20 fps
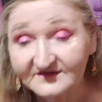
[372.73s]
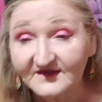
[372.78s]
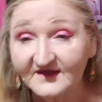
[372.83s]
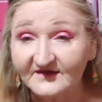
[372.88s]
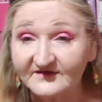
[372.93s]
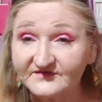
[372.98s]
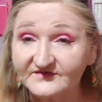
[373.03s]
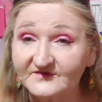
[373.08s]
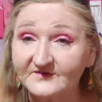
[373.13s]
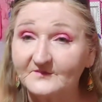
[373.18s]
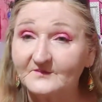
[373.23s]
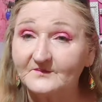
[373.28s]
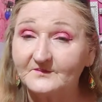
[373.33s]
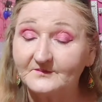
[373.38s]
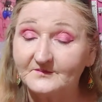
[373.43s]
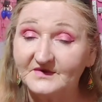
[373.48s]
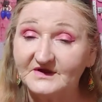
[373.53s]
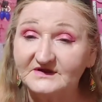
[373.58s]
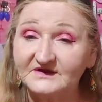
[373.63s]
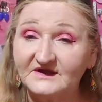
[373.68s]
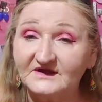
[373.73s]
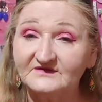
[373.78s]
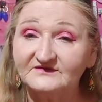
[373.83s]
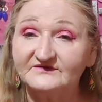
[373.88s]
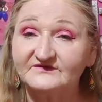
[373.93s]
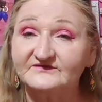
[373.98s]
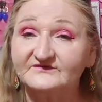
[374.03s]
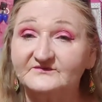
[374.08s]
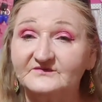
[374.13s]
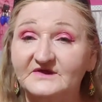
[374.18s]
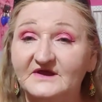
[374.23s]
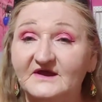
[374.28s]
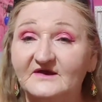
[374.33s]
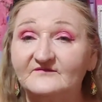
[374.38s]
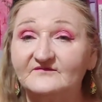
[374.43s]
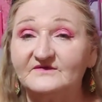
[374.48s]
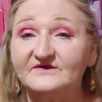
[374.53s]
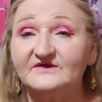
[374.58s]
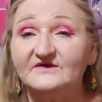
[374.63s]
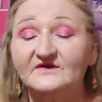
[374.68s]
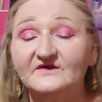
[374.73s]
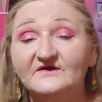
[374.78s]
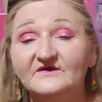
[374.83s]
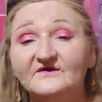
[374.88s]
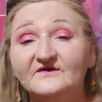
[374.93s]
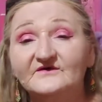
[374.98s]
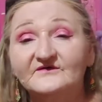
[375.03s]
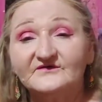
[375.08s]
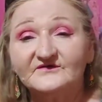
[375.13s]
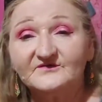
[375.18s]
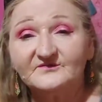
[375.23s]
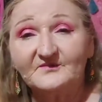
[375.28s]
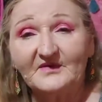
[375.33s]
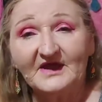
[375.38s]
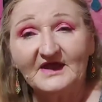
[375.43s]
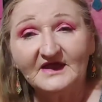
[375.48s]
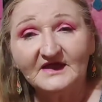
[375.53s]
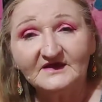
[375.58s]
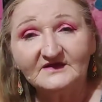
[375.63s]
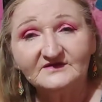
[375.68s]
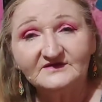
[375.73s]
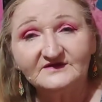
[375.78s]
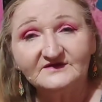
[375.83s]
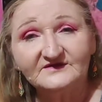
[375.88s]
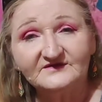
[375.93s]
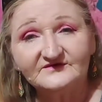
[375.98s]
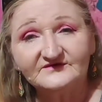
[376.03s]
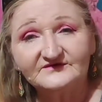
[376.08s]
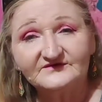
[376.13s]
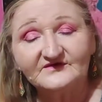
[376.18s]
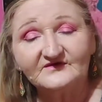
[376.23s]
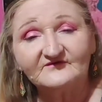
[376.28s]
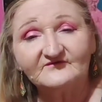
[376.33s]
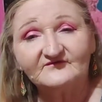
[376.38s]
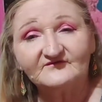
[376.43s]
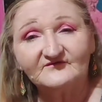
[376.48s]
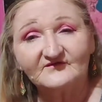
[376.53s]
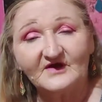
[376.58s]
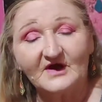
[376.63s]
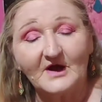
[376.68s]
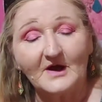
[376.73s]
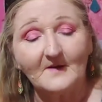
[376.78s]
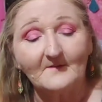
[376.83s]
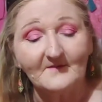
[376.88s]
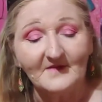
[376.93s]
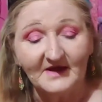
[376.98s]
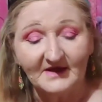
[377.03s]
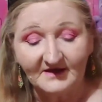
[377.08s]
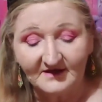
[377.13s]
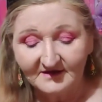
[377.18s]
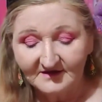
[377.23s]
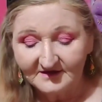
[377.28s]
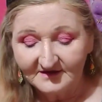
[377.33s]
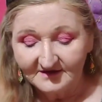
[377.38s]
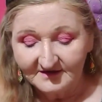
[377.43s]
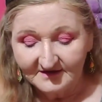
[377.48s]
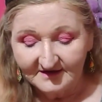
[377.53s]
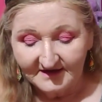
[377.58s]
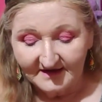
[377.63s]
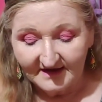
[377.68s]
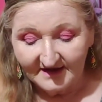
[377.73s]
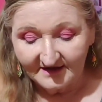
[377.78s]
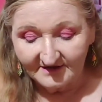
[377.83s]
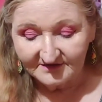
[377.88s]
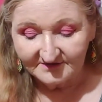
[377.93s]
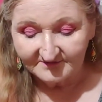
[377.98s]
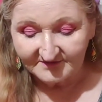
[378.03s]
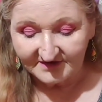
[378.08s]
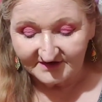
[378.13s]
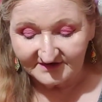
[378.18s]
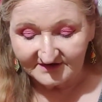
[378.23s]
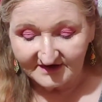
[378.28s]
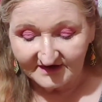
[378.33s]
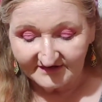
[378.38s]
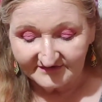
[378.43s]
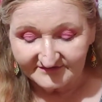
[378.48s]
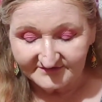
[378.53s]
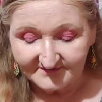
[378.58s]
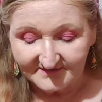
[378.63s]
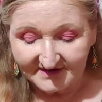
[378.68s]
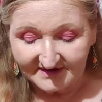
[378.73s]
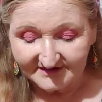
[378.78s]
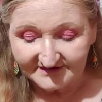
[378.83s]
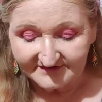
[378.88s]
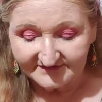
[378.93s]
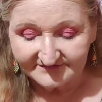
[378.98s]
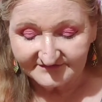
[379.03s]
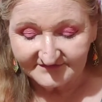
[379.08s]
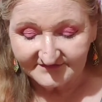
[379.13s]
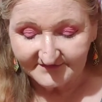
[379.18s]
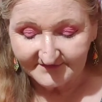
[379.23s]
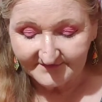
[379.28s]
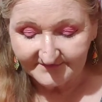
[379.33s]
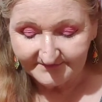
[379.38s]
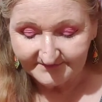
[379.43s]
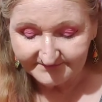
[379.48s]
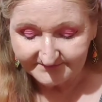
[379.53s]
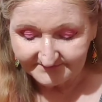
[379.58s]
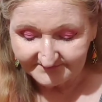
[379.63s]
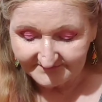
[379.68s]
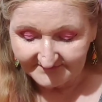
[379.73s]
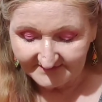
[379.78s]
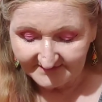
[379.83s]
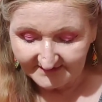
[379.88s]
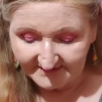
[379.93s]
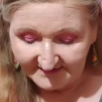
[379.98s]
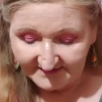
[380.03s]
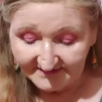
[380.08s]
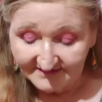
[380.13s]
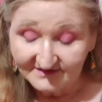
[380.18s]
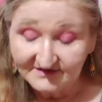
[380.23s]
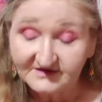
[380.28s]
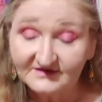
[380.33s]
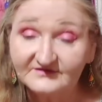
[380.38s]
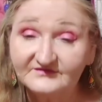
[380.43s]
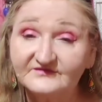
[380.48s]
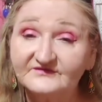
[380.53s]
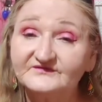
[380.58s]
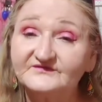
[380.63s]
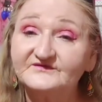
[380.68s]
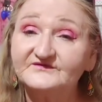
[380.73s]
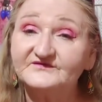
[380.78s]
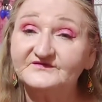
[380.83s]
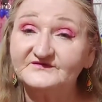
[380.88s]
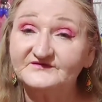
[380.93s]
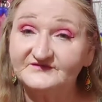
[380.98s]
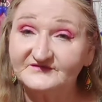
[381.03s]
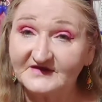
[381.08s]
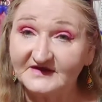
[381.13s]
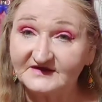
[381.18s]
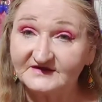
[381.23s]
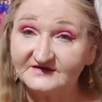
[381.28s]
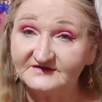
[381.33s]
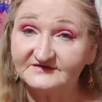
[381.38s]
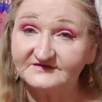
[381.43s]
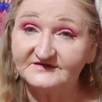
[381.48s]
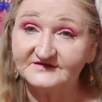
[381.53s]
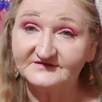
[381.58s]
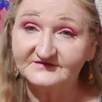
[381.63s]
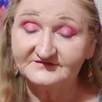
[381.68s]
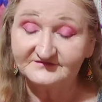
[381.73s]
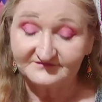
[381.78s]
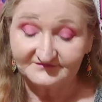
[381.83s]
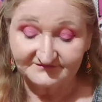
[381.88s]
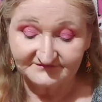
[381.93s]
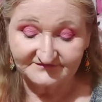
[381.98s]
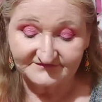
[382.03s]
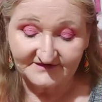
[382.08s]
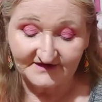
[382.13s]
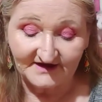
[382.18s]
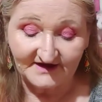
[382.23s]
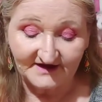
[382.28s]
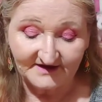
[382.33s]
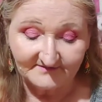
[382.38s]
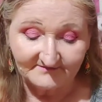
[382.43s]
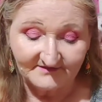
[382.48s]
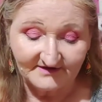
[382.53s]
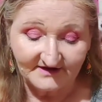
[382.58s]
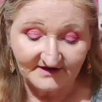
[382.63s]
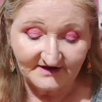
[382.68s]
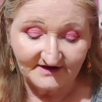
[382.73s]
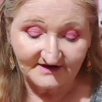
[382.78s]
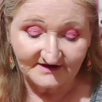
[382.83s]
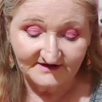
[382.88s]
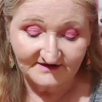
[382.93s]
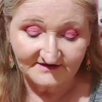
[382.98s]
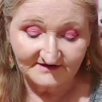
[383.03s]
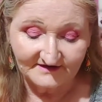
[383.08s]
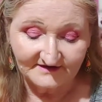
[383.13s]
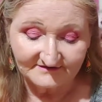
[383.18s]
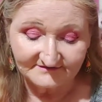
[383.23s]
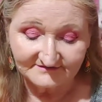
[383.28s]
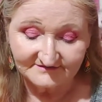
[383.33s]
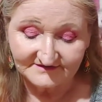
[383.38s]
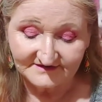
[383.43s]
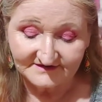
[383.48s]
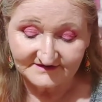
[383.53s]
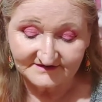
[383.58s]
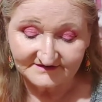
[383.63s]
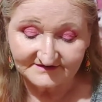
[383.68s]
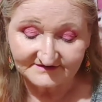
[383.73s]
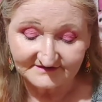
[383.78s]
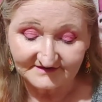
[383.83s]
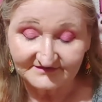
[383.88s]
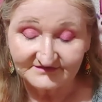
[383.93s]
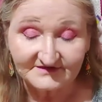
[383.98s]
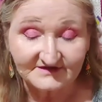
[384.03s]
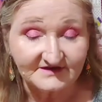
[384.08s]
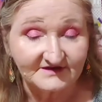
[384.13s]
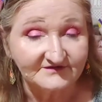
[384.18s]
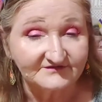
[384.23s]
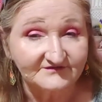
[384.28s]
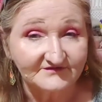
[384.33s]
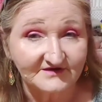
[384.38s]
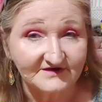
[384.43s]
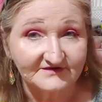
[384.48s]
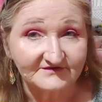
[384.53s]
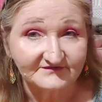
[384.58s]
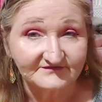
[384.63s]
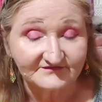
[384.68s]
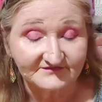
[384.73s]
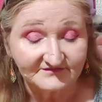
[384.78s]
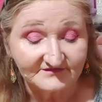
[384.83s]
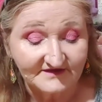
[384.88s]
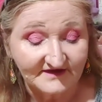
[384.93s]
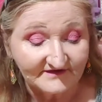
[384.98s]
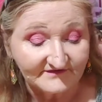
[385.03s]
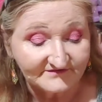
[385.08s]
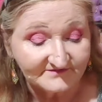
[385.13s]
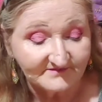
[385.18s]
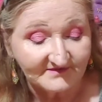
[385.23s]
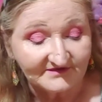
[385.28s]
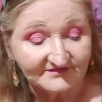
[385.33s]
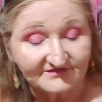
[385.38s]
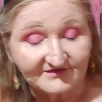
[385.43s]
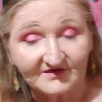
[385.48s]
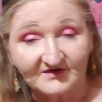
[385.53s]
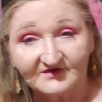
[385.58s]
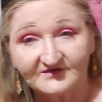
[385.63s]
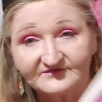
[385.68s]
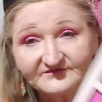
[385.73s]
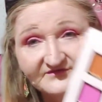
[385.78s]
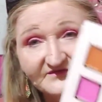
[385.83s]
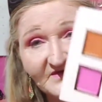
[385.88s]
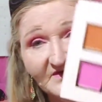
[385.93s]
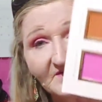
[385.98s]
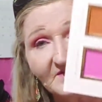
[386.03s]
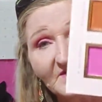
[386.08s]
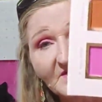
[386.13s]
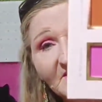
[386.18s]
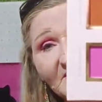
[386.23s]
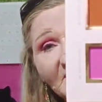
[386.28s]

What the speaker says: last but not least, we have the Spanglish from Alamar Cosmetics. This is the second time I think I tried this last month also.